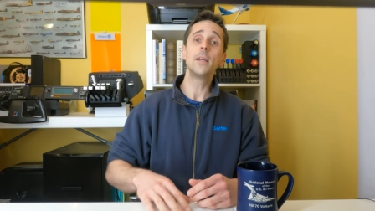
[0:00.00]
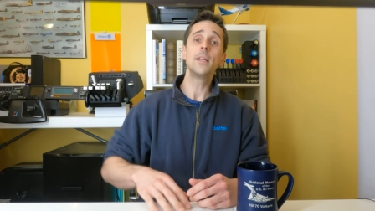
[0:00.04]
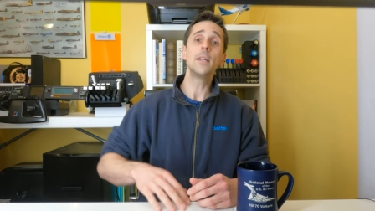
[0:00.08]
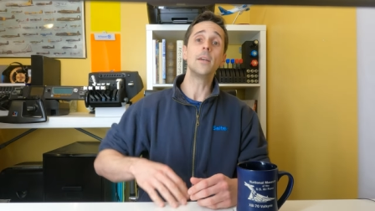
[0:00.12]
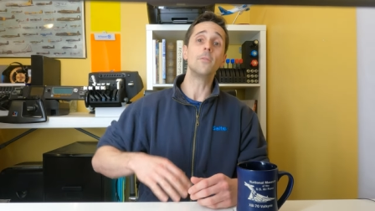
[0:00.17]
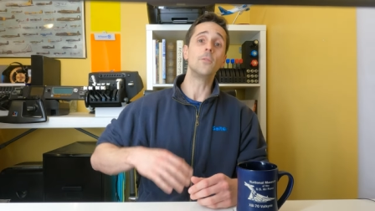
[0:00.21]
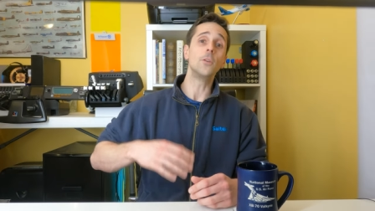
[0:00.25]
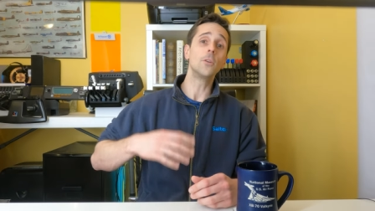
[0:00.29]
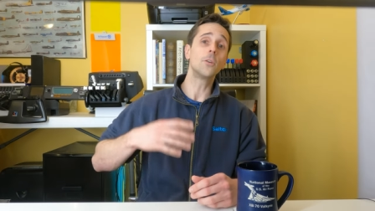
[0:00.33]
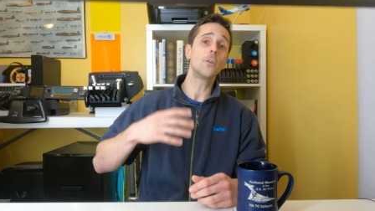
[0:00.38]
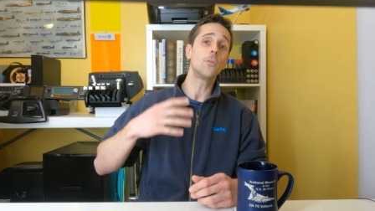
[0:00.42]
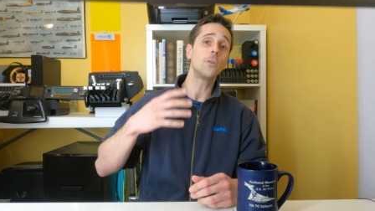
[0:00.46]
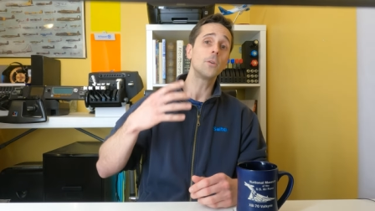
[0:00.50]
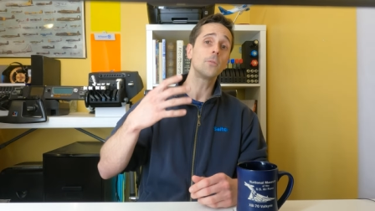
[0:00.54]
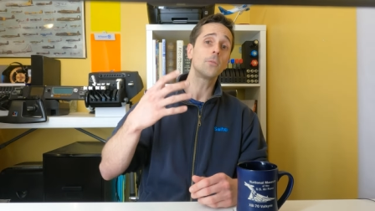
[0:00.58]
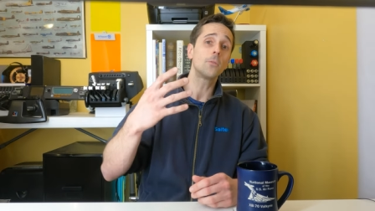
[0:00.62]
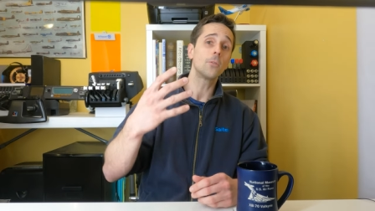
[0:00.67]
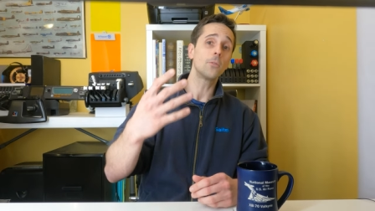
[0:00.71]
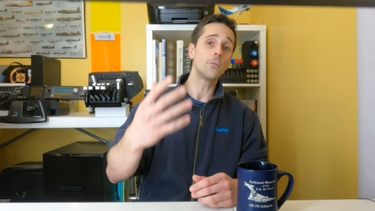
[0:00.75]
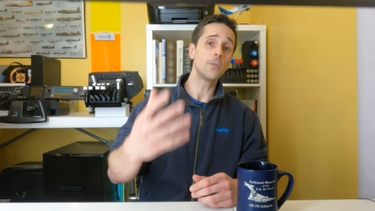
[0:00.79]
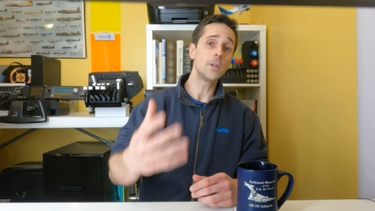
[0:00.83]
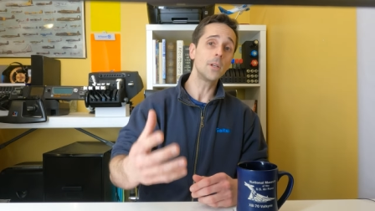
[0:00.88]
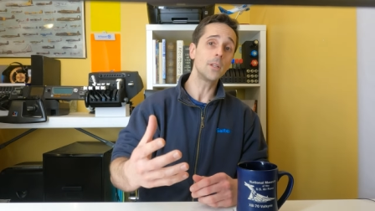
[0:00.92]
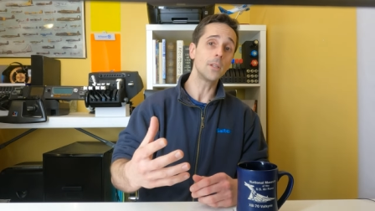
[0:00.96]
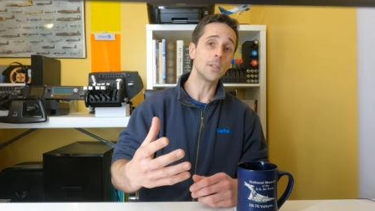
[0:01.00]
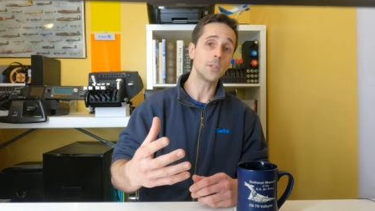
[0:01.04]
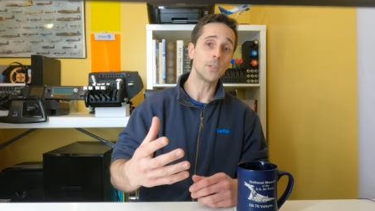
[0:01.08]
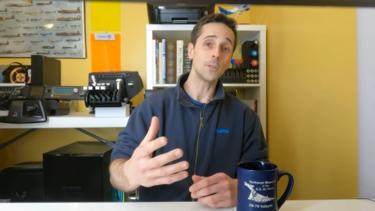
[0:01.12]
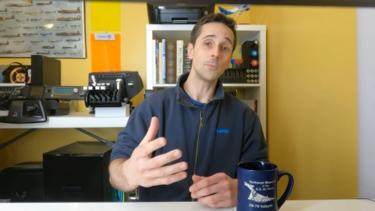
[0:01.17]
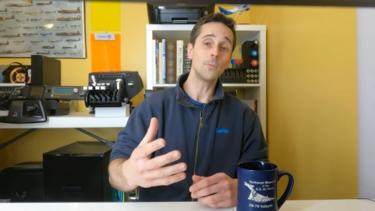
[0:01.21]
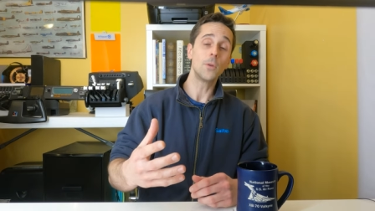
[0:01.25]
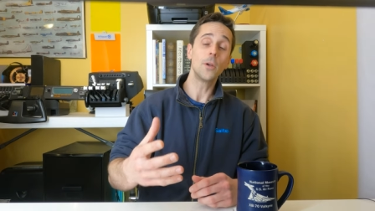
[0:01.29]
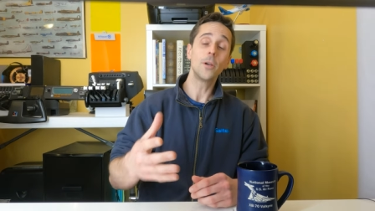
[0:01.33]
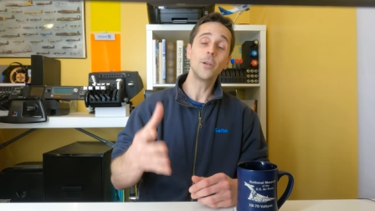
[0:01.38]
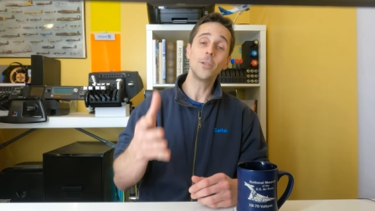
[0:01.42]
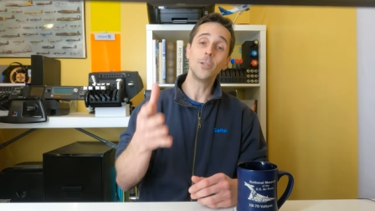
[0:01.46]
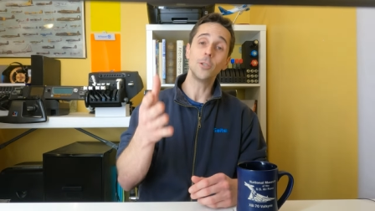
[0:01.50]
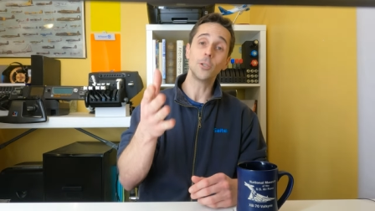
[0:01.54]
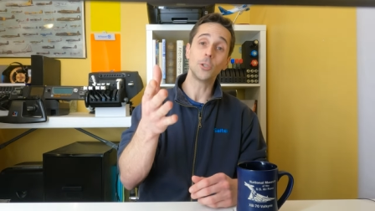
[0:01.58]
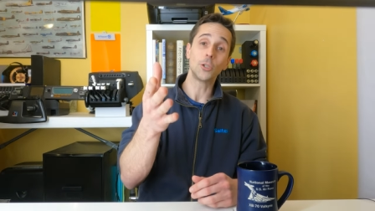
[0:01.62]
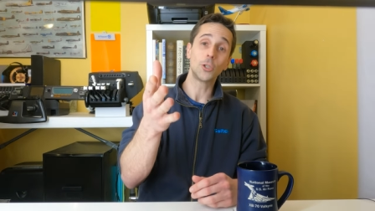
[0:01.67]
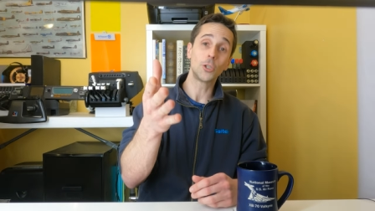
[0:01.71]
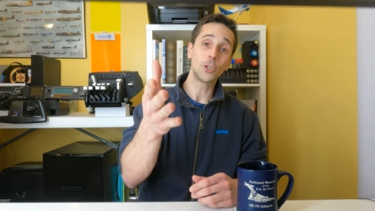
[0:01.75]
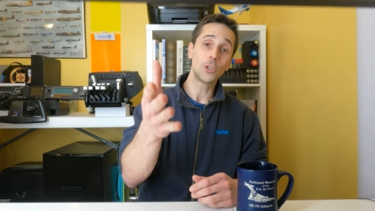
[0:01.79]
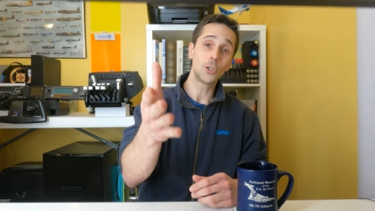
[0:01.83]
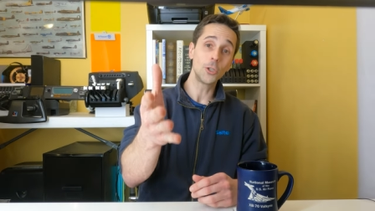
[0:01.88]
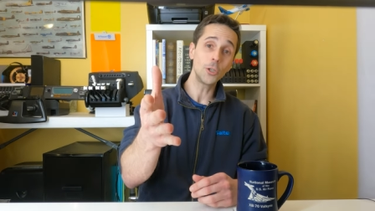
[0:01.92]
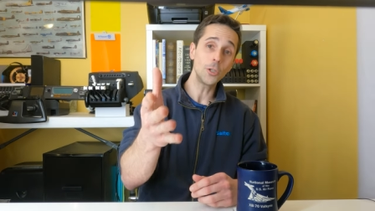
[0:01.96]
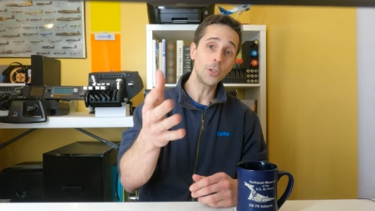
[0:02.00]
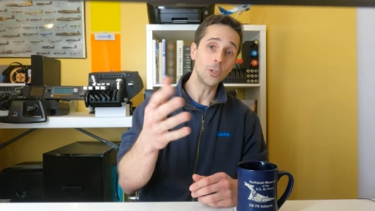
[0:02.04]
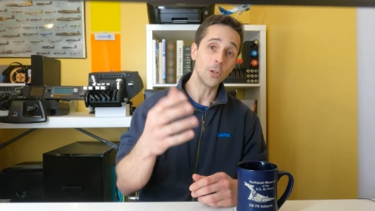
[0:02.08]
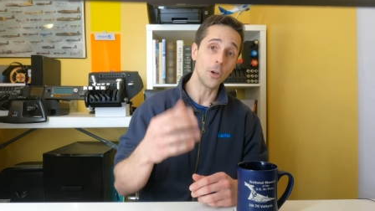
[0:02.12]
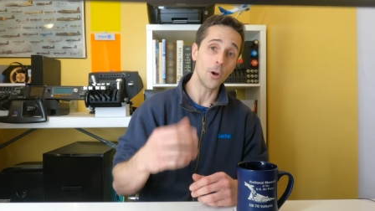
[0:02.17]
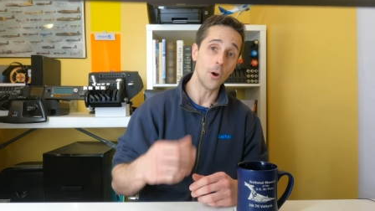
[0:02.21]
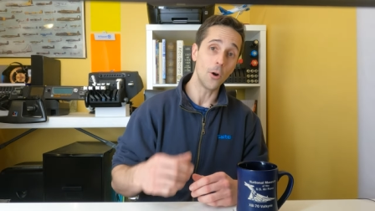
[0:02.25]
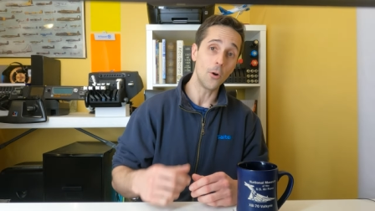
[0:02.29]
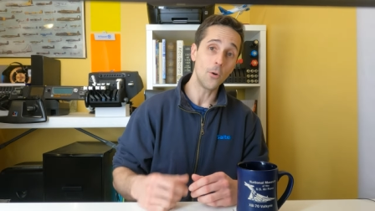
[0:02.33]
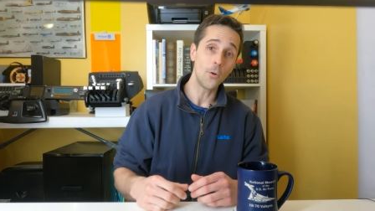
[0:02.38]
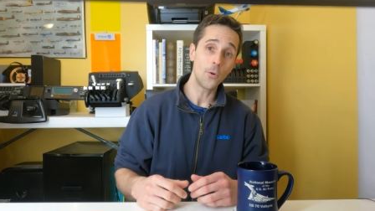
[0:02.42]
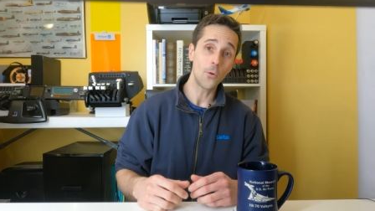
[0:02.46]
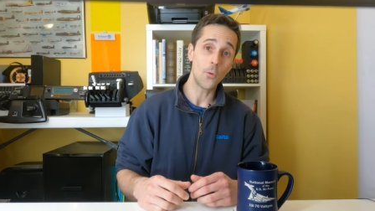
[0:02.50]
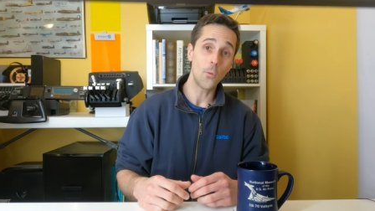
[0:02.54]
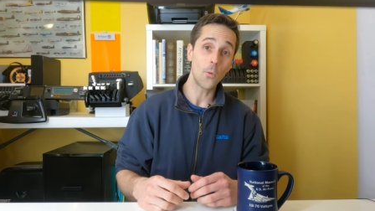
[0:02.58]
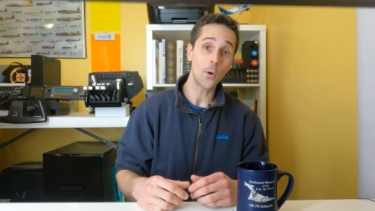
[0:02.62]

If you're going for realism, you should know